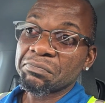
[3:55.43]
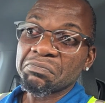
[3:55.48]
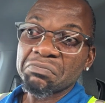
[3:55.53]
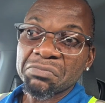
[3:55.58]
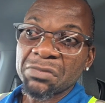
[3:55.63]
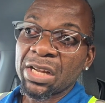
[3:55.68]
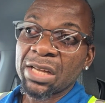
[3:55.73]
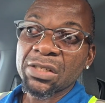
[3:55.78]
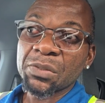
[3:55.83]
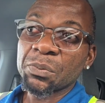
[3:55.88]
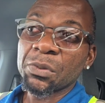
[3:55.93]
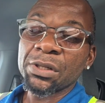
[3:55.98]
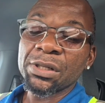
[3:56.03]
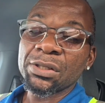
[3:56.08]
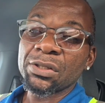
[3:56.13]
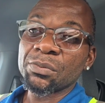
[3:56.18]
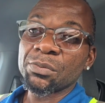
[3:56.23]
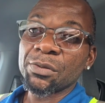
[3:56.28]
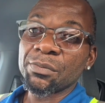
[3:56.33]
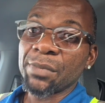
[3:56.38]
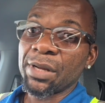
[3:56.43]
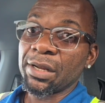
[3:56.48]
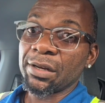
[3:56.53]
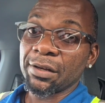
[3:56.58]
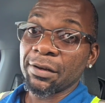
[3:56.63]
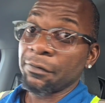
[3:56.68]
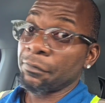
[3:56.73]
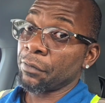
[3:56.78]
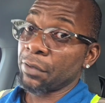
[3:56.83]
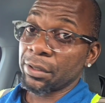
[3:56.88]
that's money to be made
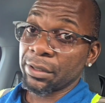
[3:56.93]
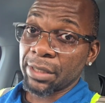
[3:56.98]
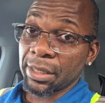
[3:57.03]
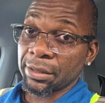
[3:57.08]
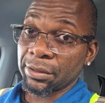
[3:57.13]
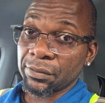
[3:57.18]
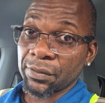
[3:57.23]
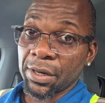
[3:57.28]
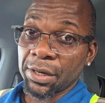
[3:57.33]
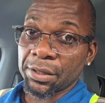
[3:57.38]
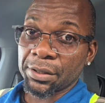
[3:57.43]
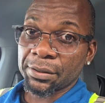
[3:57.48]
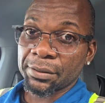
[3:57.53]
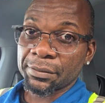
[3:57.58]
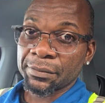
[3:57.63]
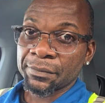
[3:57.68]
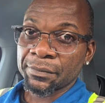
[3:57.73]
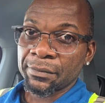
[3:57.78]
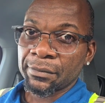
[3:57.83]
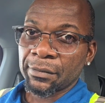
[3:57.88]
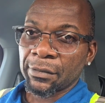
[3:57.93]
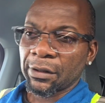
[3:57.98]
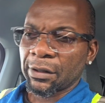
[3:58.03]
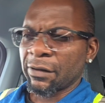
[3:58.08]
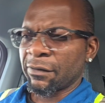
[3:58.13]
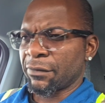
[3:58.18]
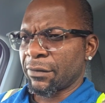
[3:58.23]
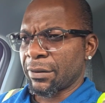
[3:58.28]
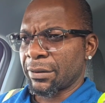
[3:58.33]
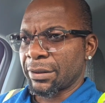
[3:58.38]
if you're a day trader.
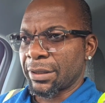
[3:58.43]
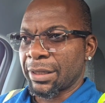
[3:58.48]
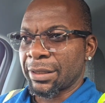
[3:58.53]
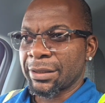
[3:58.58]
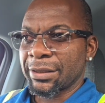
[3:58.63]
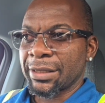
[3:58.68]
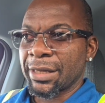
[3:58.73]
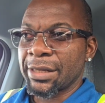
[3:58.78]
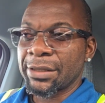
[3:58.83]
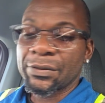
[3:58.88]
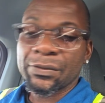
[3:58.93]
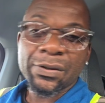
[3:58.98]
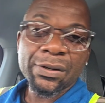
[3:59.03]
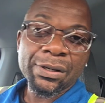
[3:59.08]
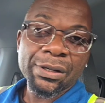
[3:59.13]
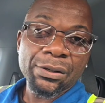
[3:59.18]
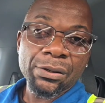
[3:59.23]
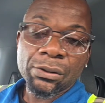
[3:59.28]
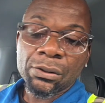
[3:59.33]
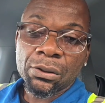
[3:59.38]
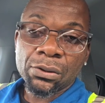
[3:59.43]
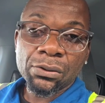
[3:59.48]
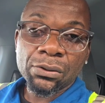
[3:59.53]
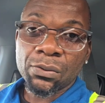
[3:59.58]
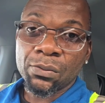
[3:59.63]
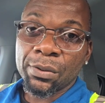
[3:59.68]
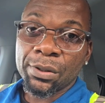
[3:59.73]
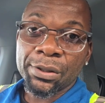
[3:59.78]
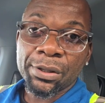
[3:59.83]
If you're not a day trader and you don't know what